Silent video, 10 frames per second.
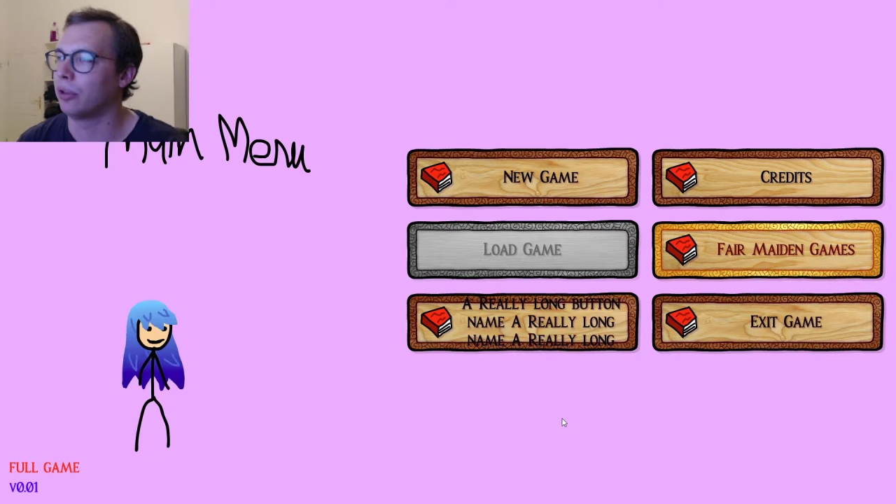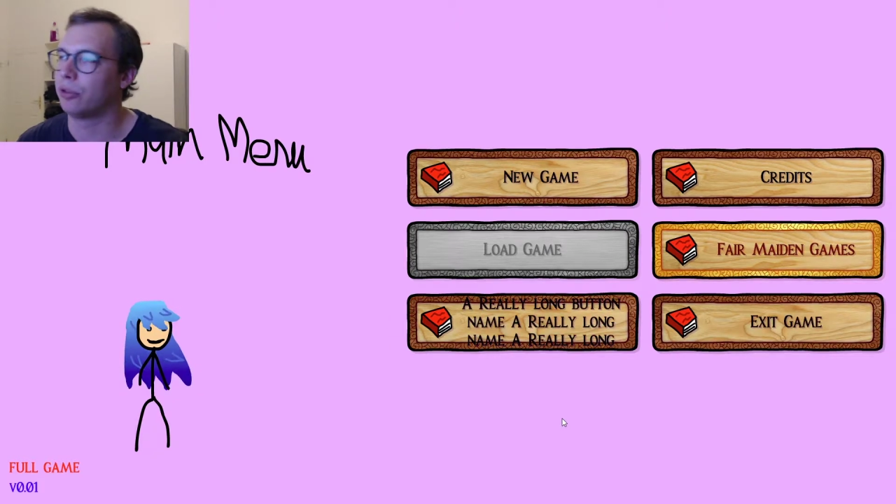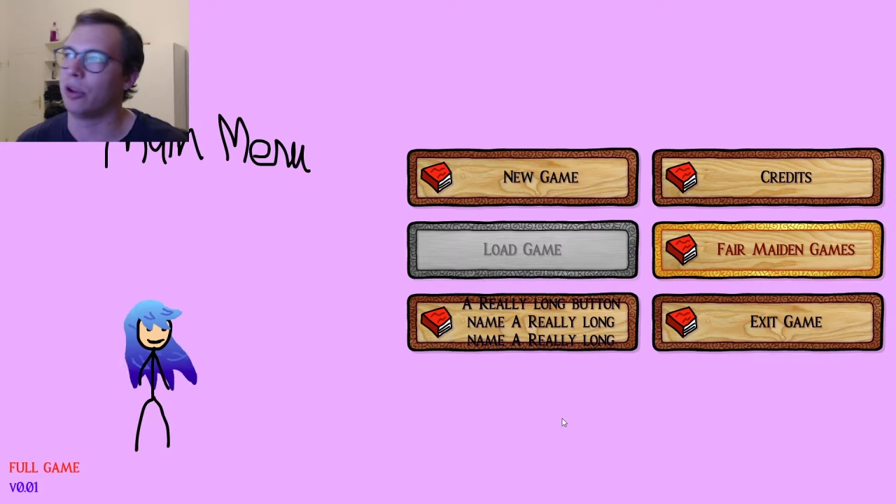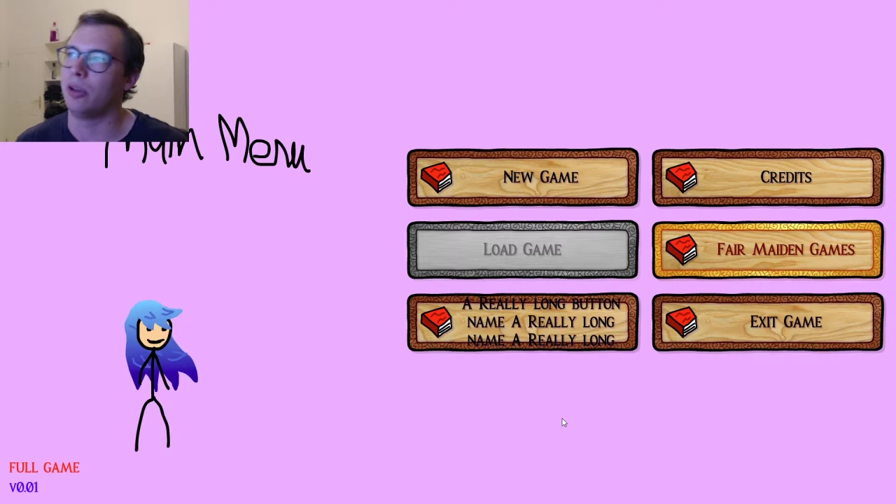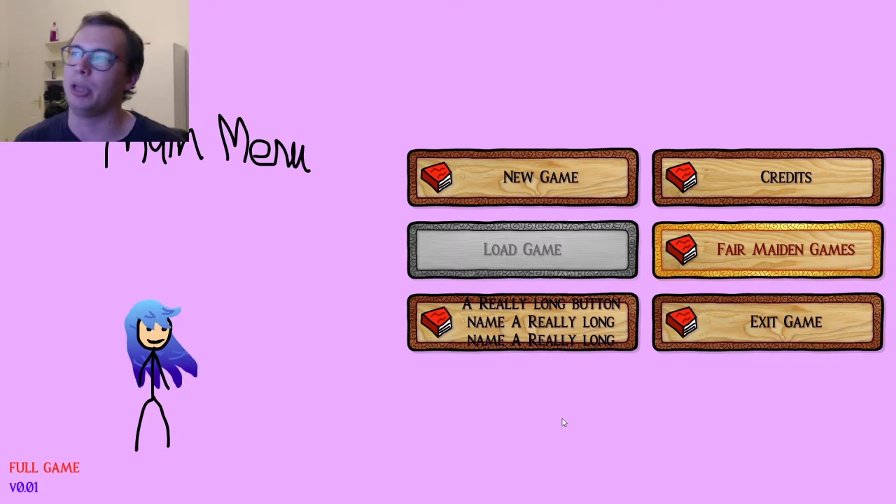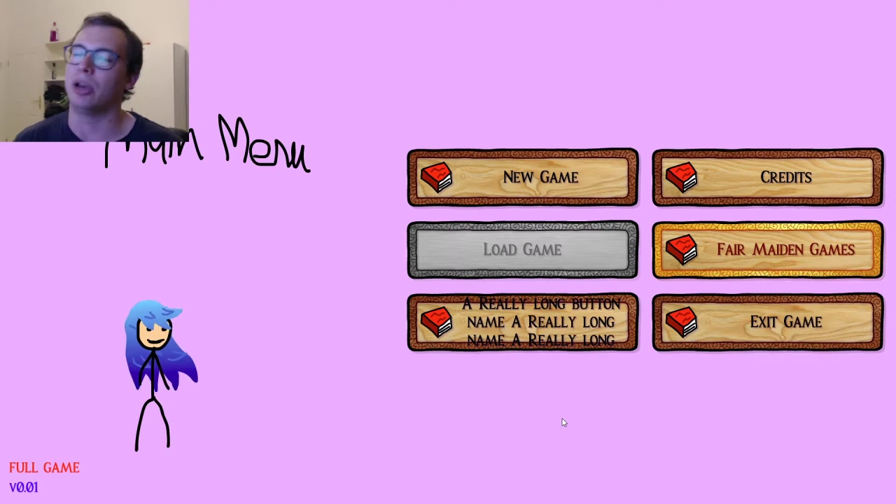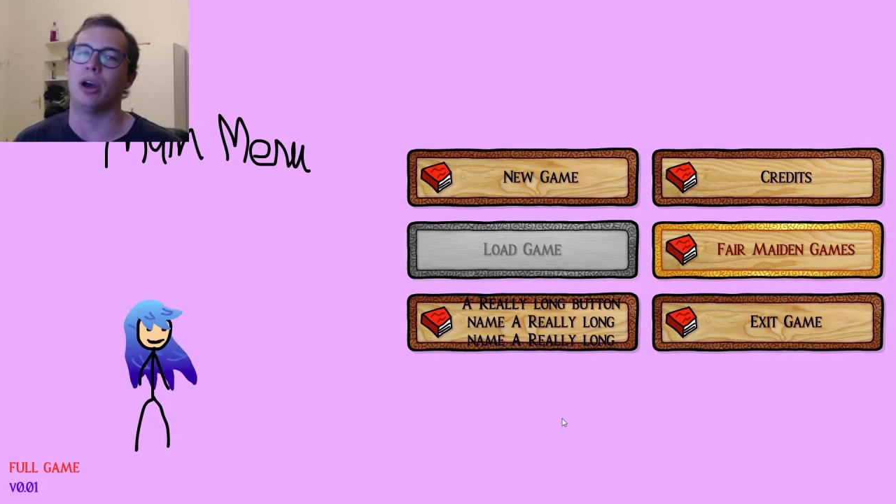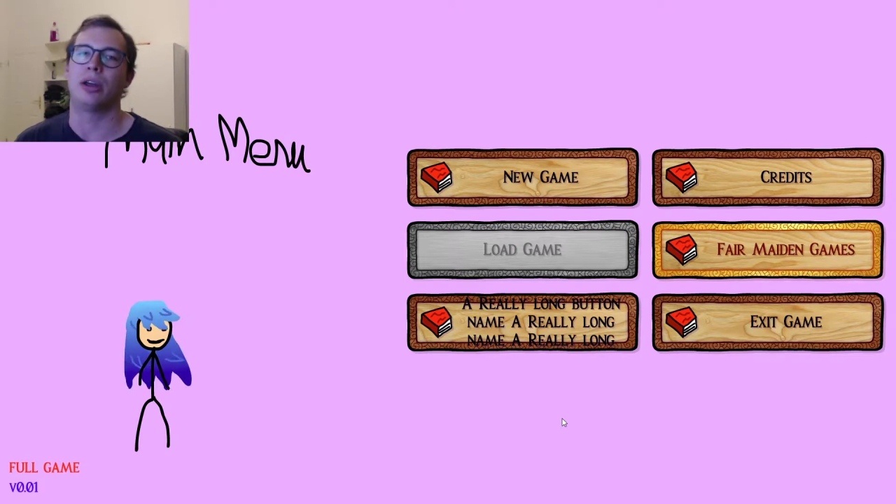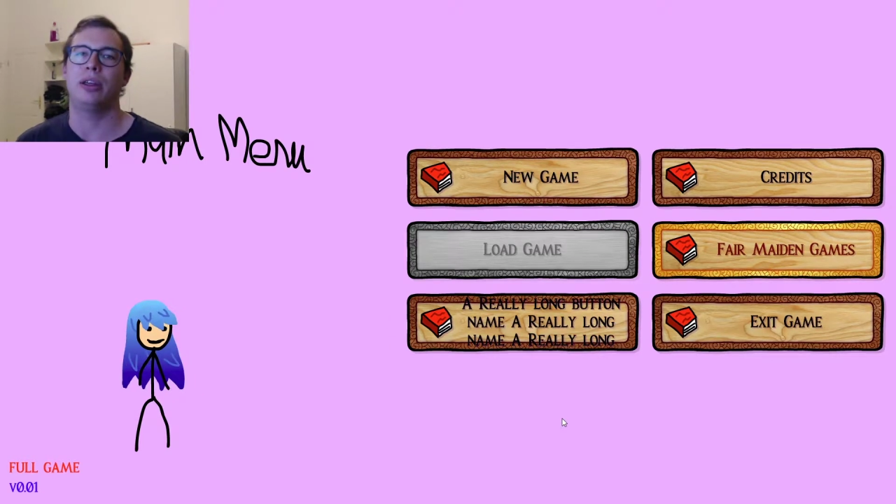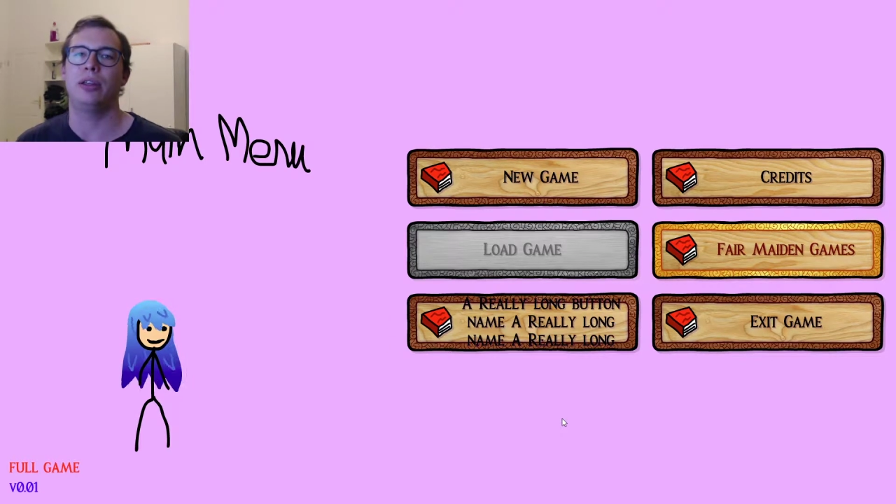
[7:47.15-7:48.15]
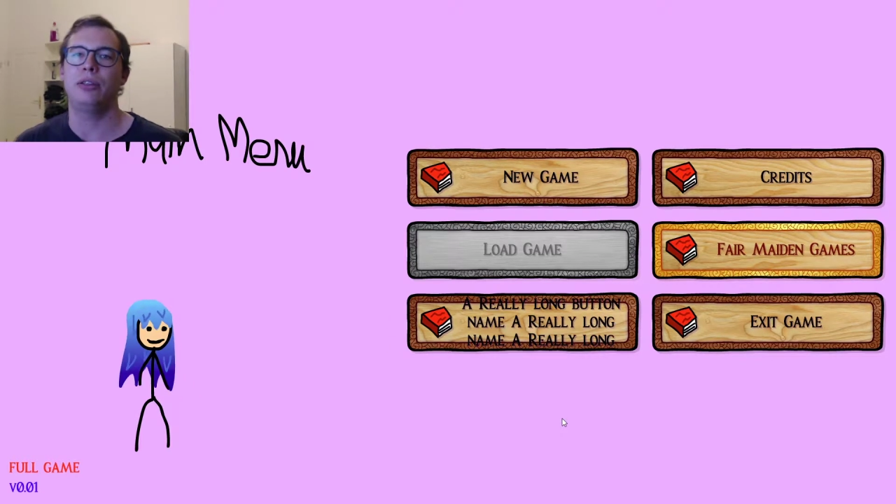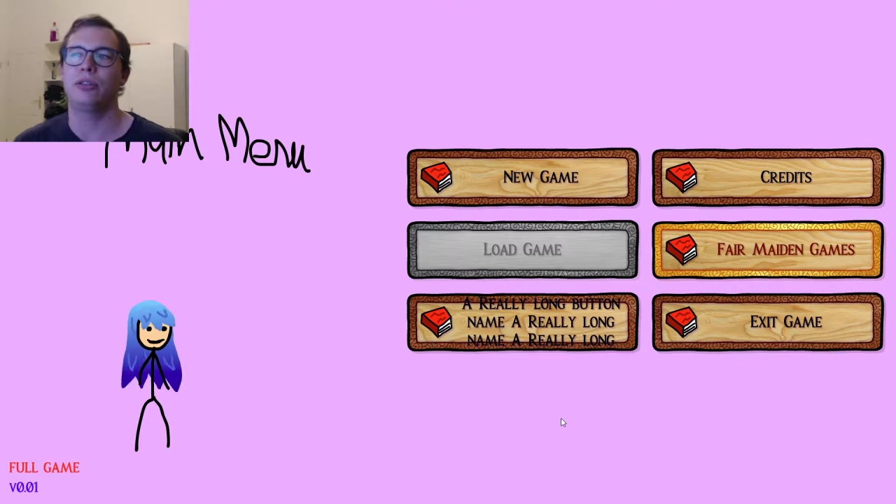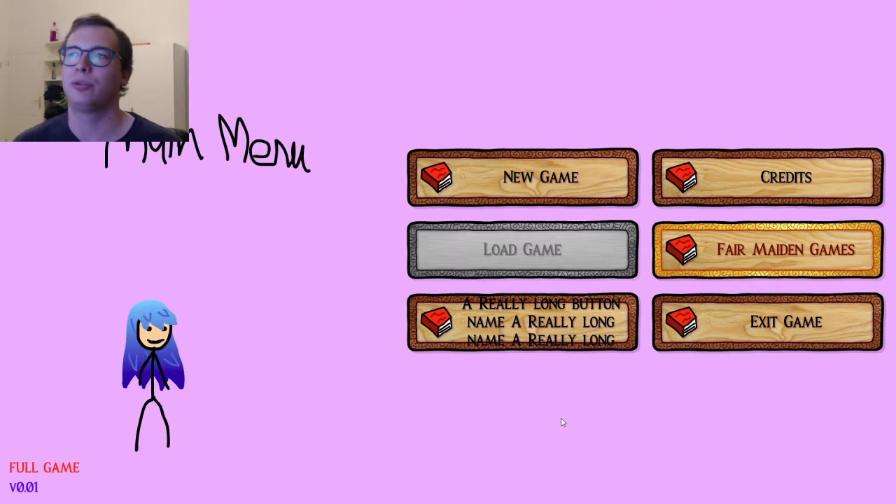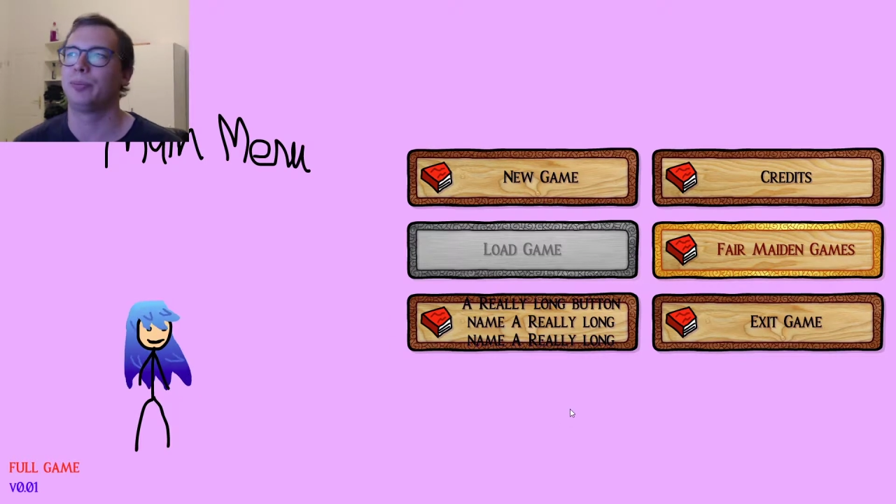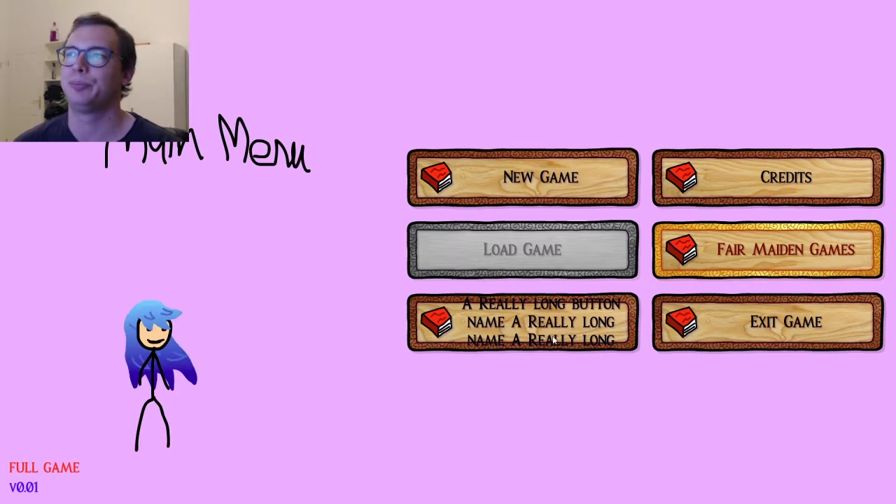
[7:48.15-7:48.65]
also going to be
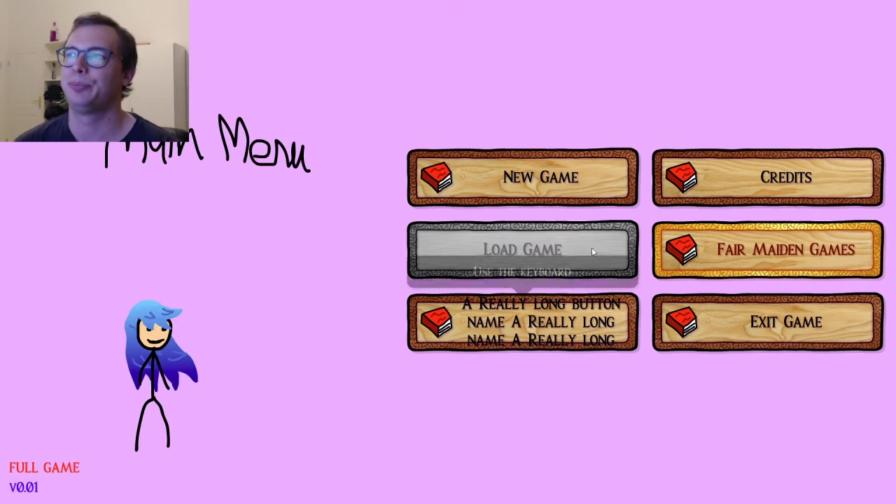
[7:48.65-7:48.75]
hotkeys.